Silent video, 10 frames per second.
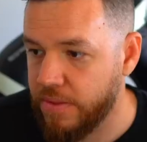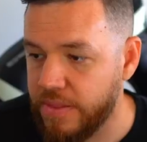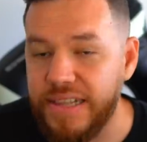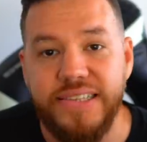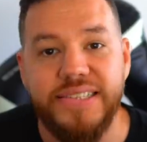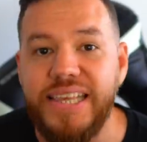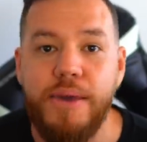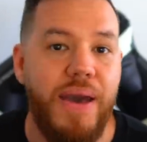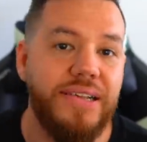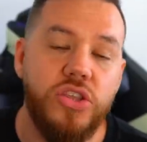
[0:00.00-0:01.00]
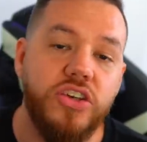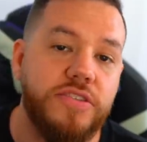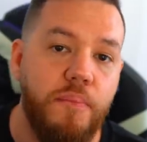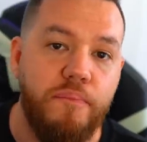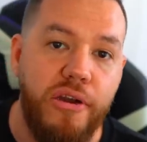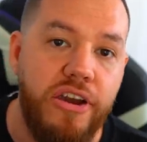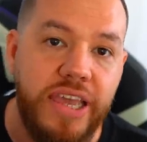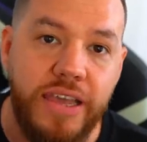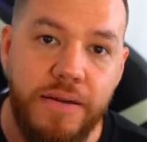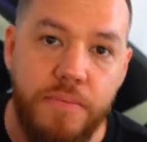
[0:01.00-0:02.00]
That's the same as just
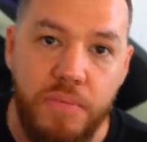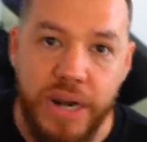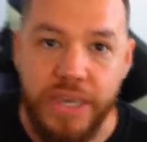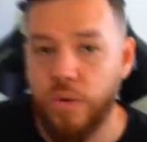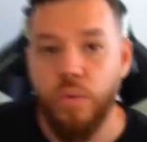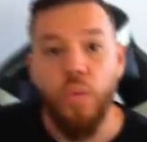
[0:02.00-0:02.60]
burning money.